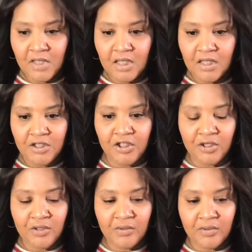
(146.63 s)
you
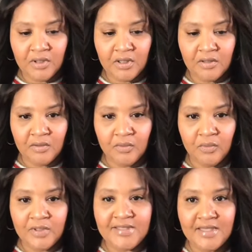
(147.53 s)
know,
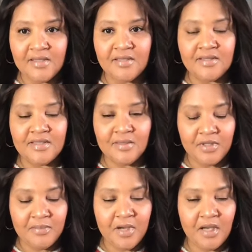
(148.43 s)
we see that some of
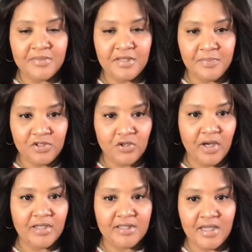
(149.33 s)
the moms have been
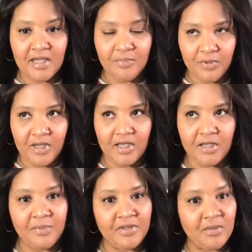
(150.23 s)
trying to take a
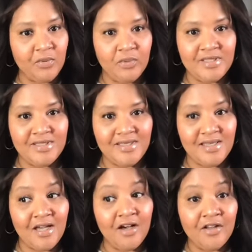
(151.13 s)
break, but then when we
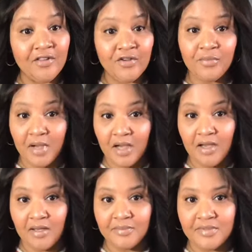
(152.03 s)
see other
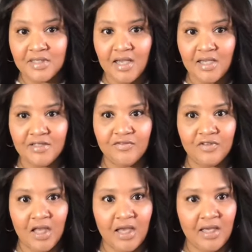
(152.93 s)
moms kind of
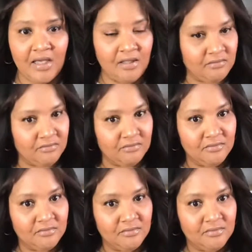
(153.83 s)
like,
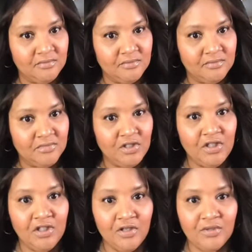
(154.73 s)

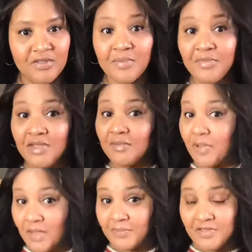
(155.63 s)
you know, something
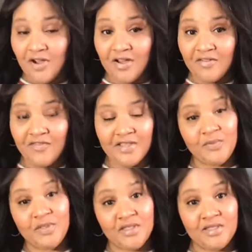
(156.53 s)
pops off, as
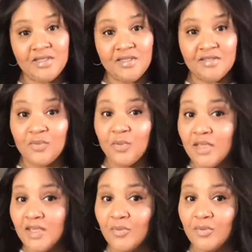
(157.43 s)
we did see this
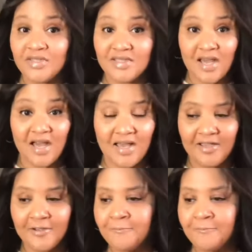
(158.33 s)
week with Skye,